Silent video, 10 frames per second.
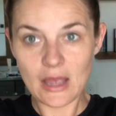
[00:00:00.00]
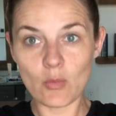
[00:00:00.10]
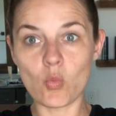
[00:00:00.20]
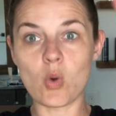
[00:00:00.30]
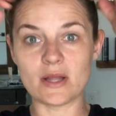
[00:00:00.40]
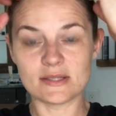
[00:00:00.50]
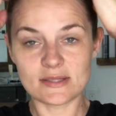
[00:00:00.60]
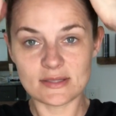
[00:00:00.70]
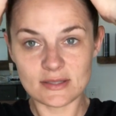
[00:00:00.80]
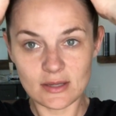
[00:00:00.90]

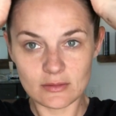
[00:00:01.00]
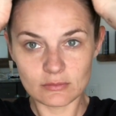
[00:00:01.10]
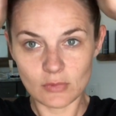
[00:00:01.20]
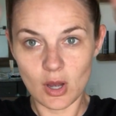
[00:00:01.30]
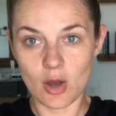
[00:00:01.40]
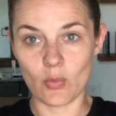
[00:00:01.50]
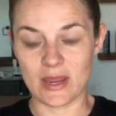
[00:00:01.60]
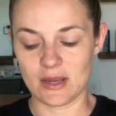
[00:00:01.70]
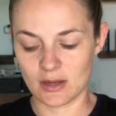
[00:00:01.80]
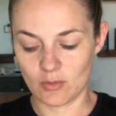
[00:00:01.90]
once a
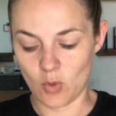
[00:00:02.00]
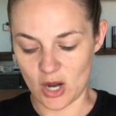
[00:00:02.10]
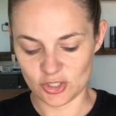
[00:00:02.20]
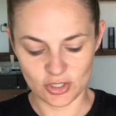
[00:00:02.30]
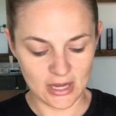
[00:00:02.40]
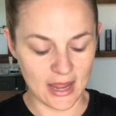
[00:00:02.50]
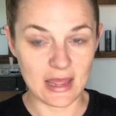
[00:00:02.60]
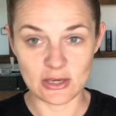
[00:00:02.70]
week wash, okay?